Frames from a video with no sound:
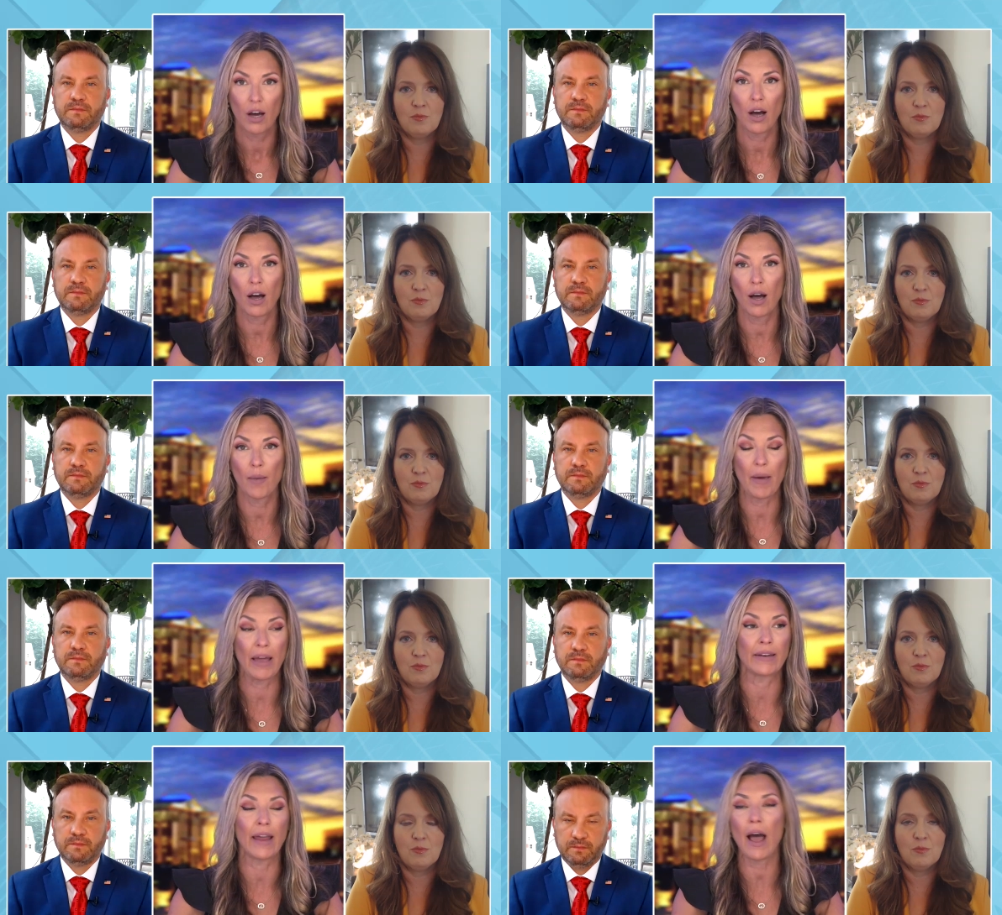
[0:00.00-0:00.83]
Speaker 1: um,
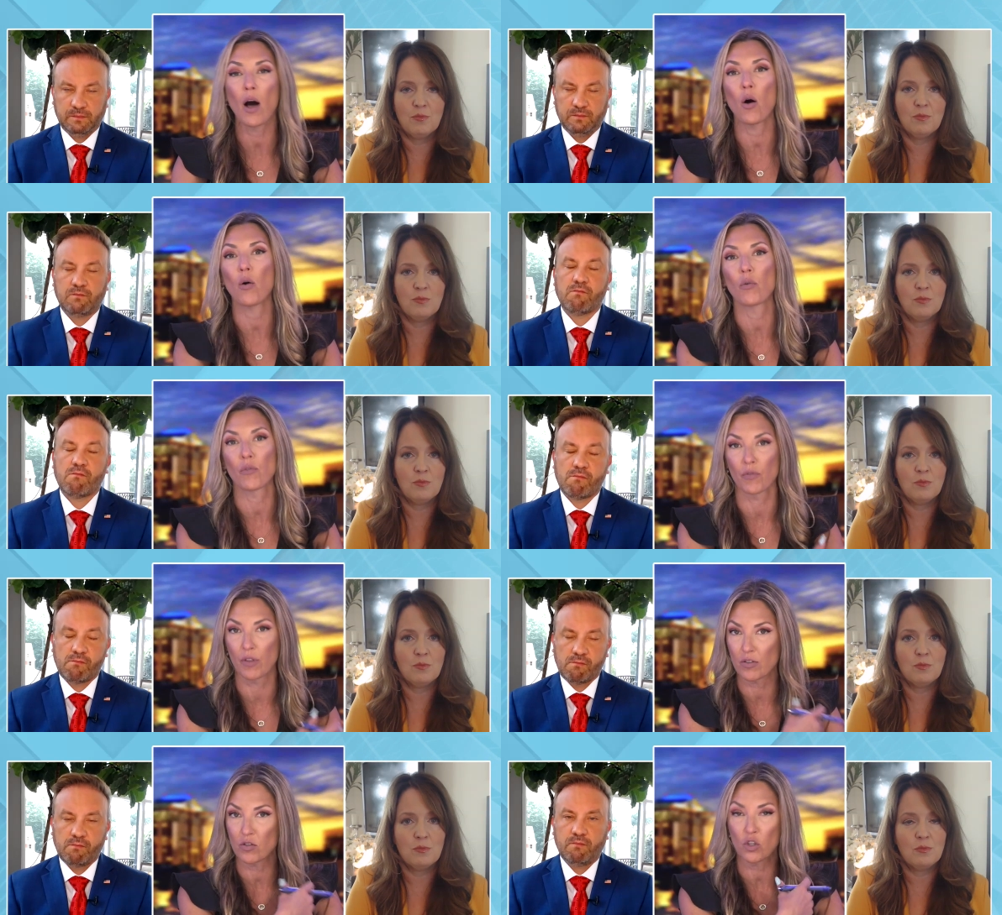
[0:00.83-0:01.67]
and now
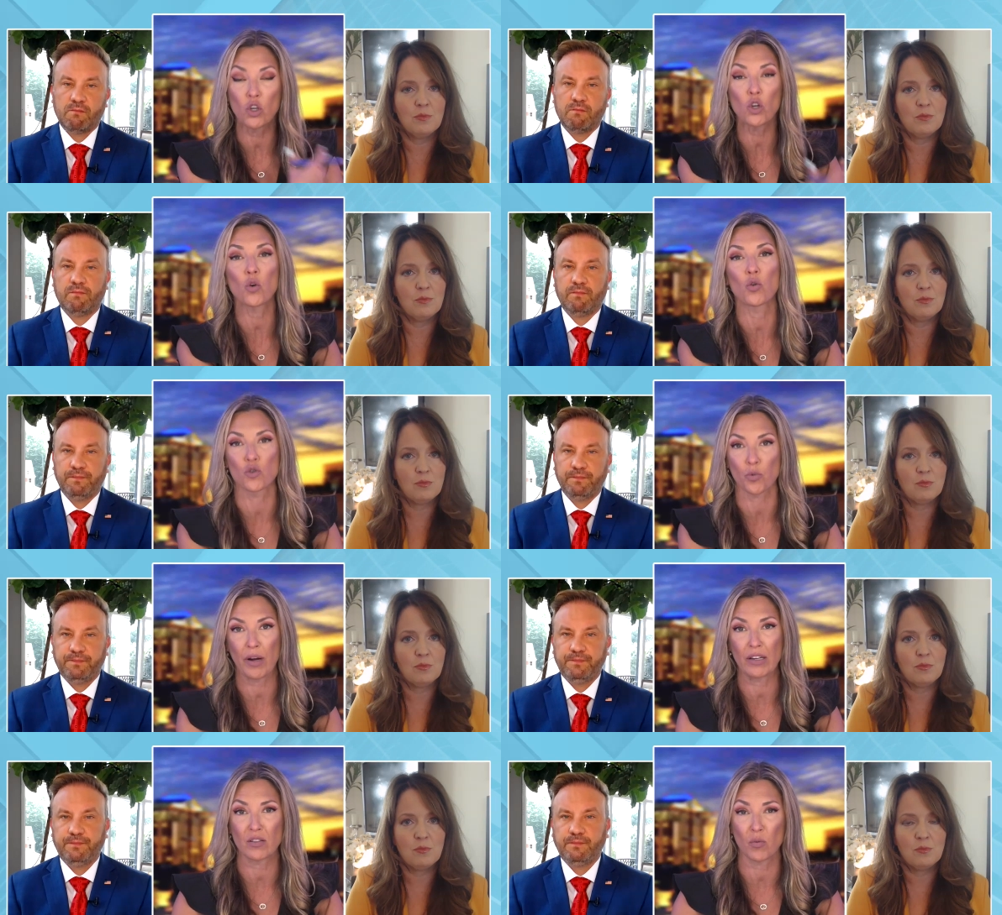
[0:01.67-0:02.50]
this huge
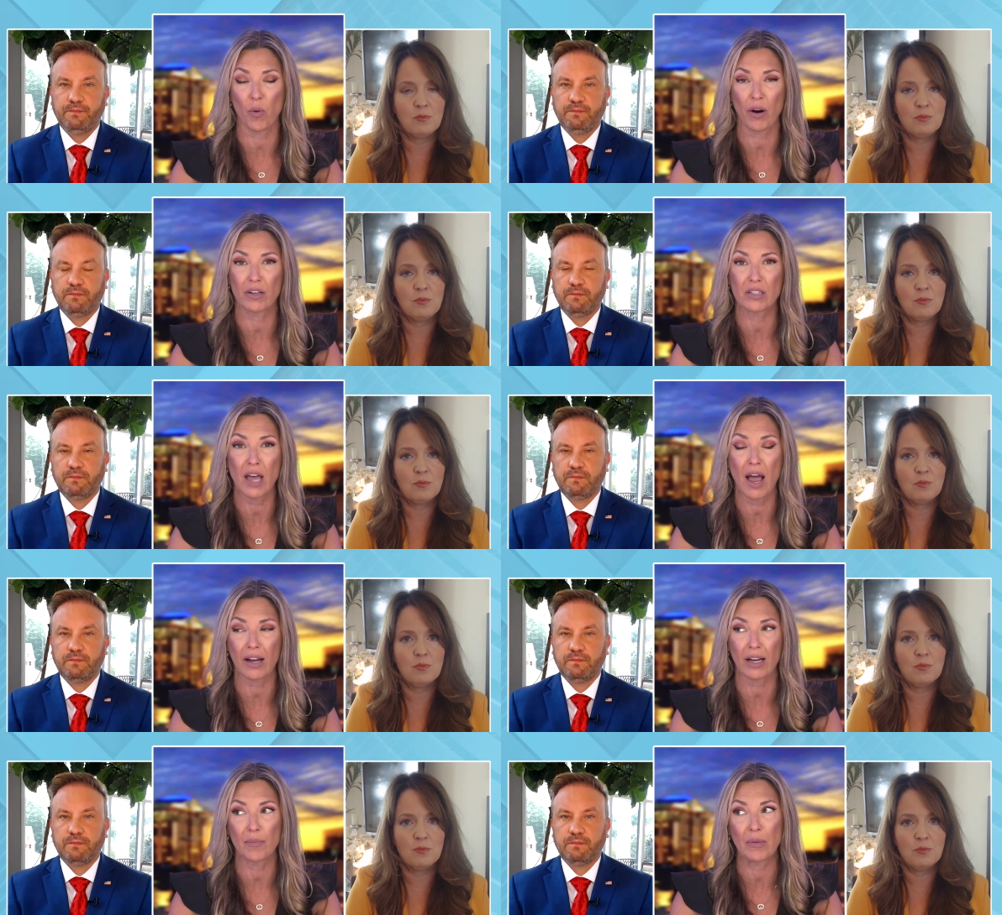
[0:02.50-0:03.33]
ransomware
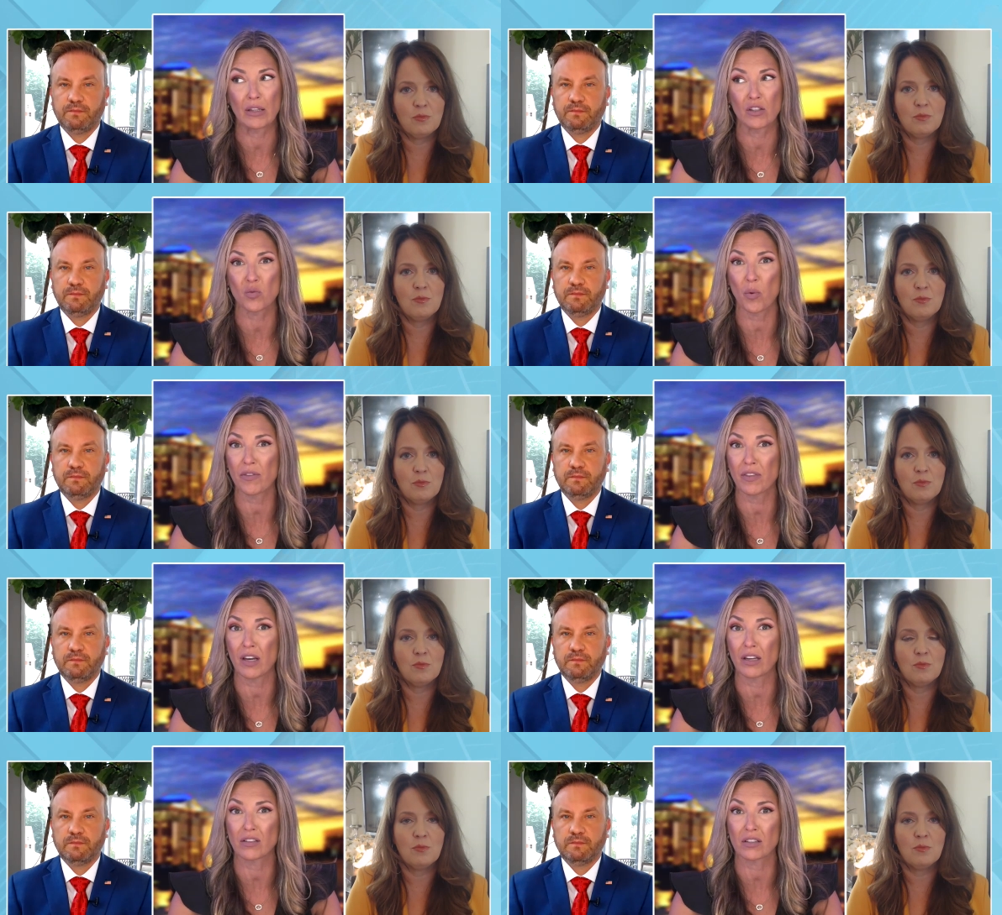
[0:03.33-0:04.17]
attack. I mean, it's one
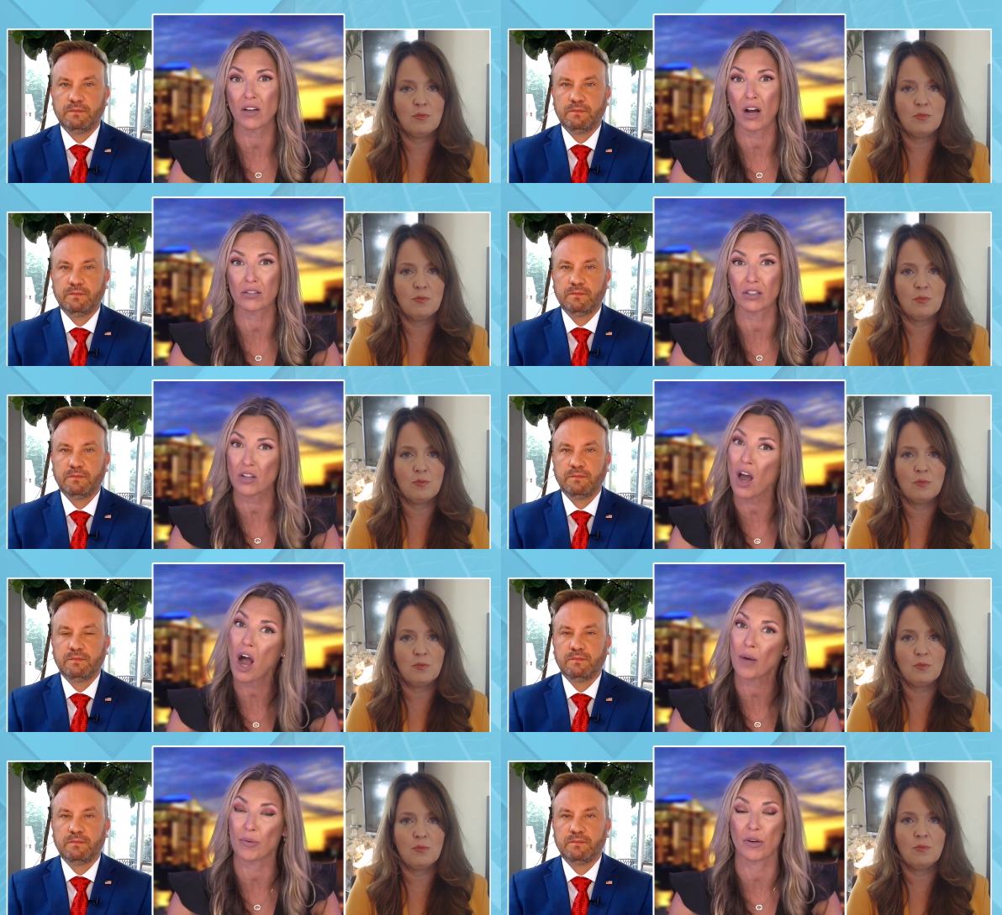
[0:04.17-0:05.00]
thing to talk the
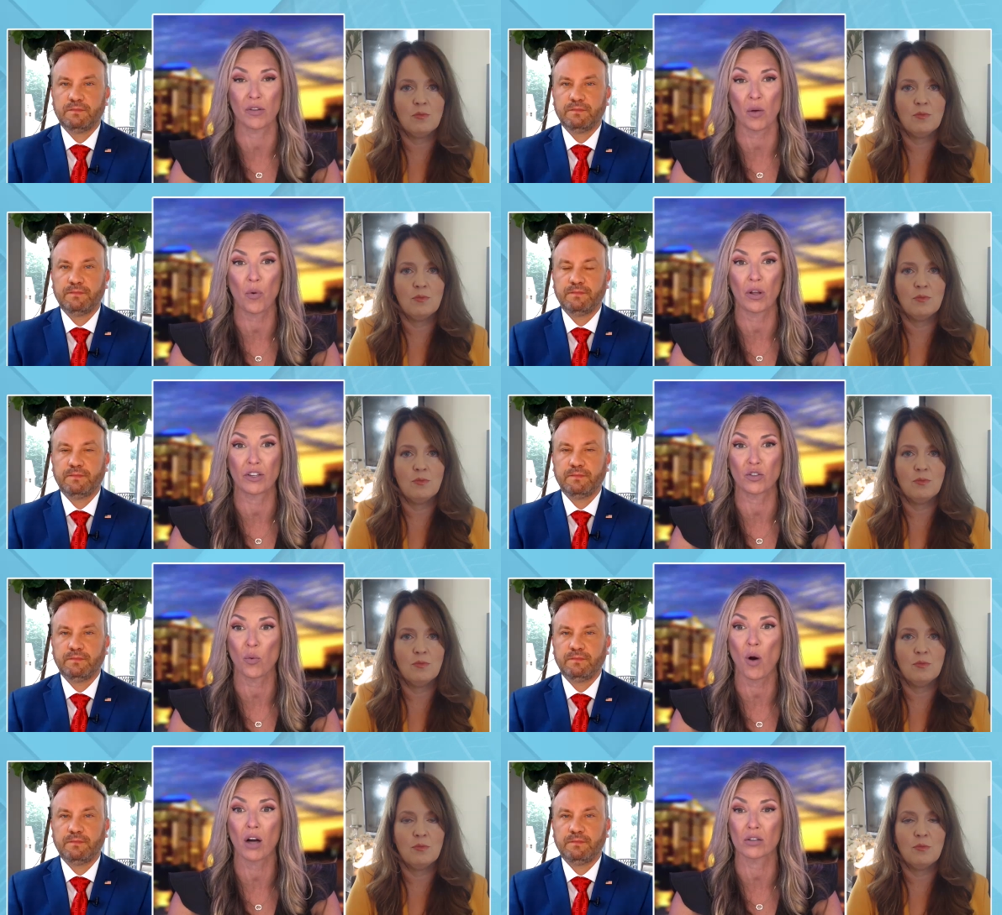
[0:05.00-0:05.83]
talk, but are they willing
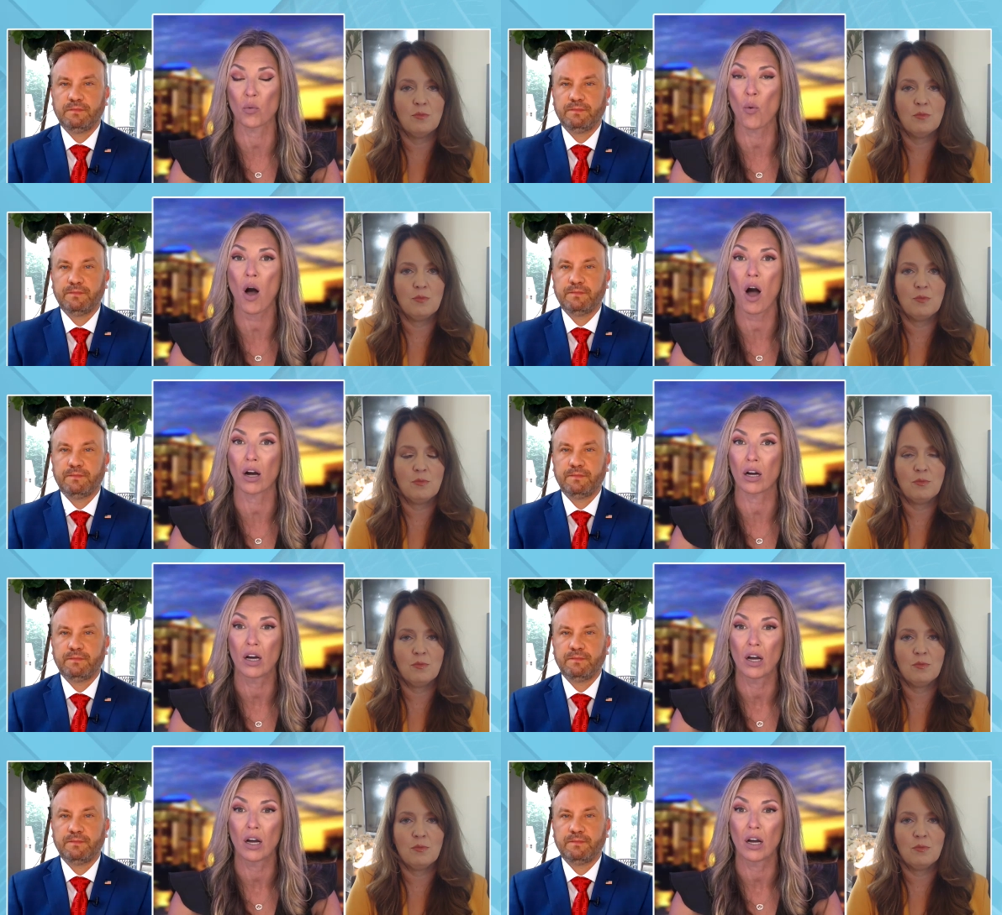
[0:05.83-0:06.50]
to walk the walk?